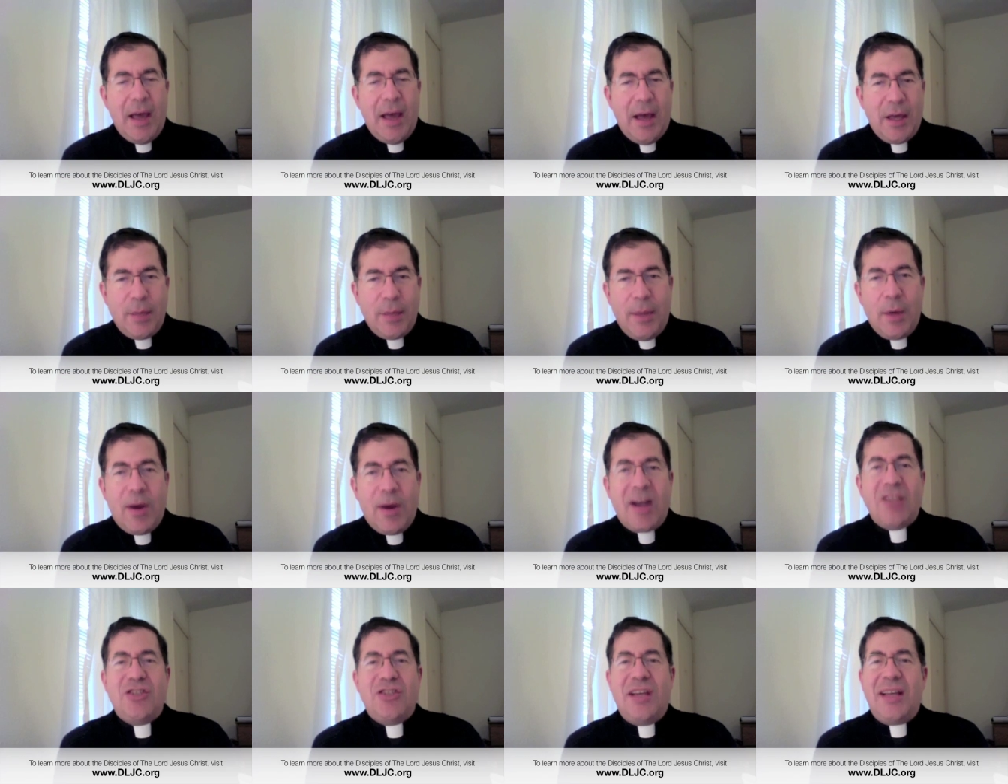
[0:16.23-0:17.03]
Uh, you may
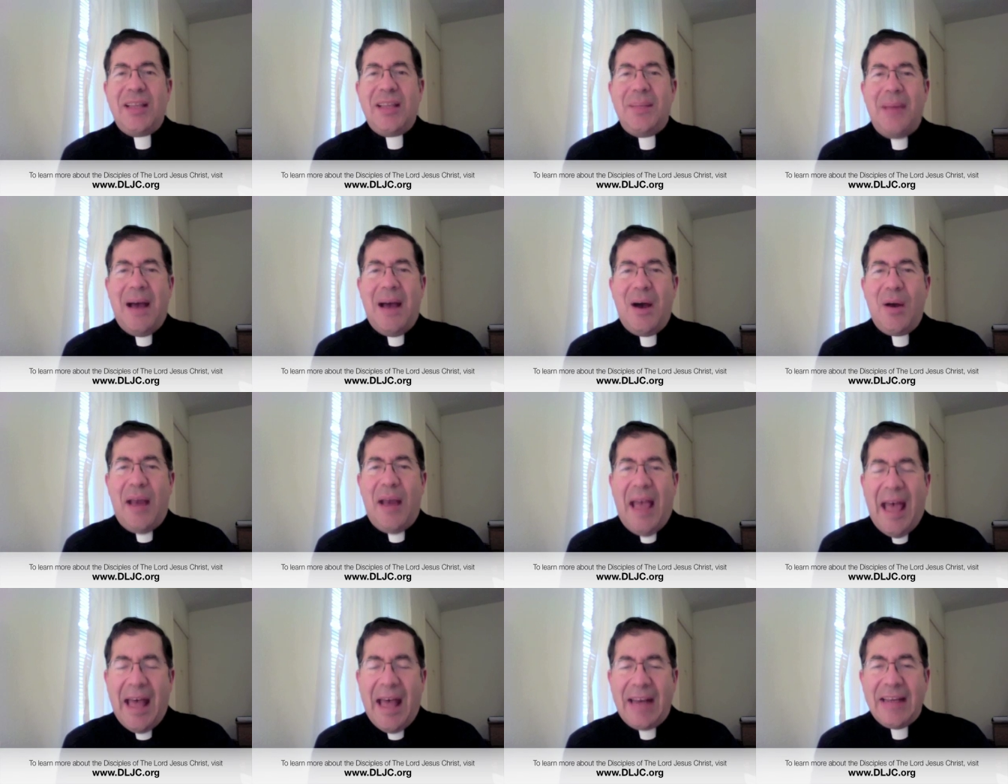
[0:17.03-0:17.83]
want to check them
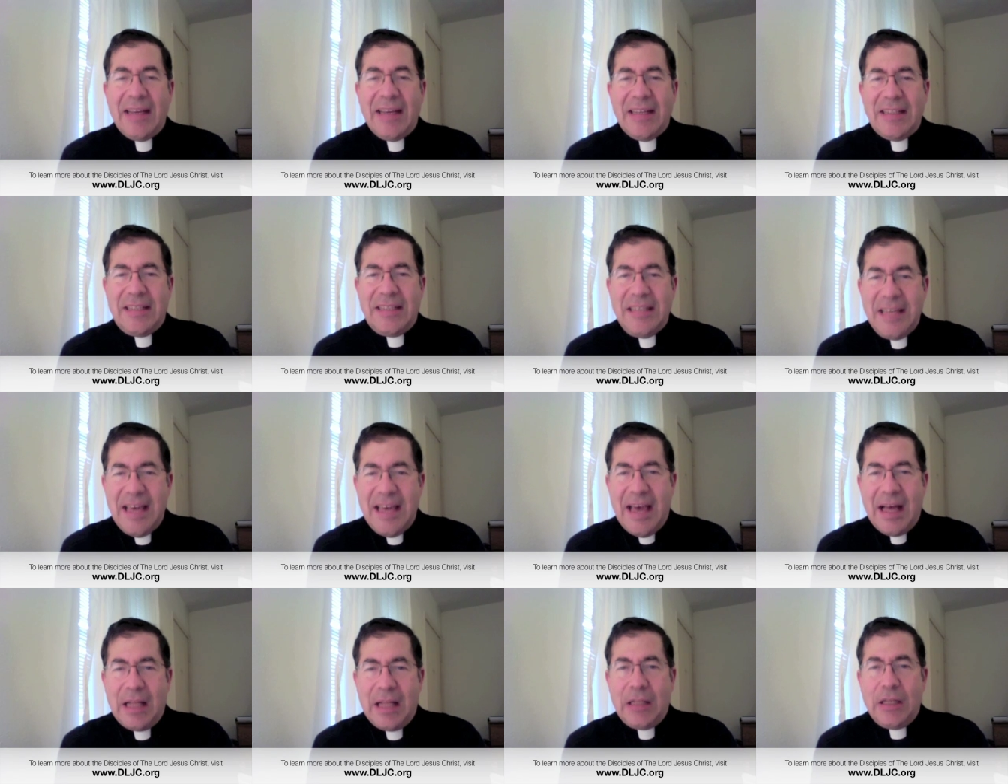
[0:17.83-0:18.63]
out at
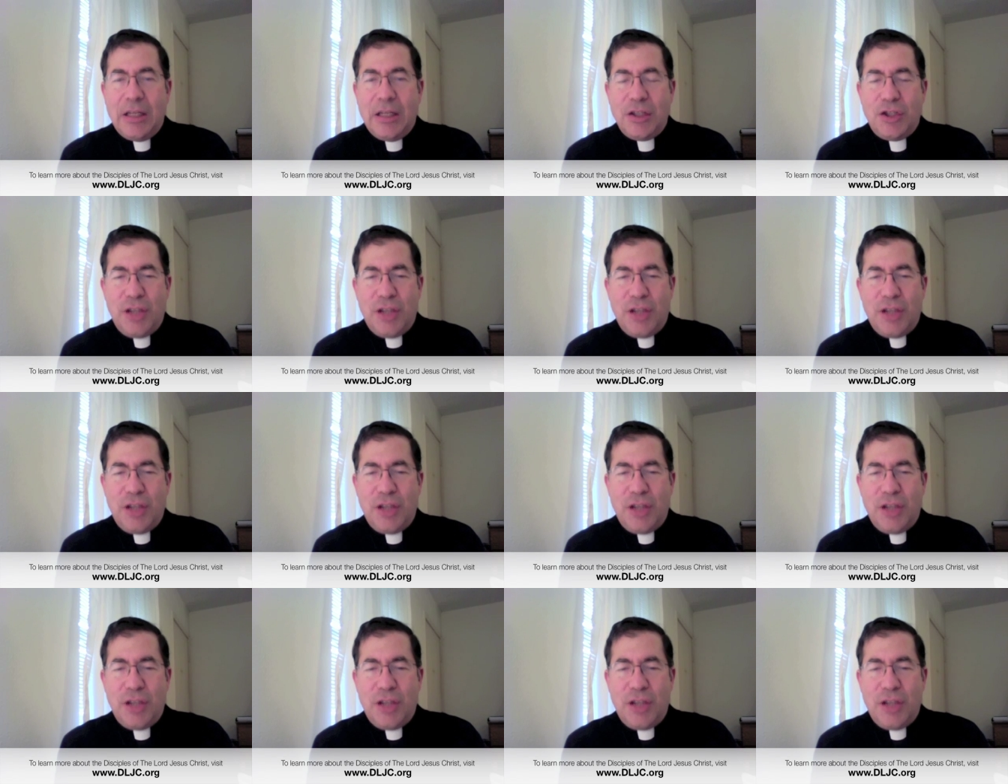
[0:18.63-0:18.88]
D L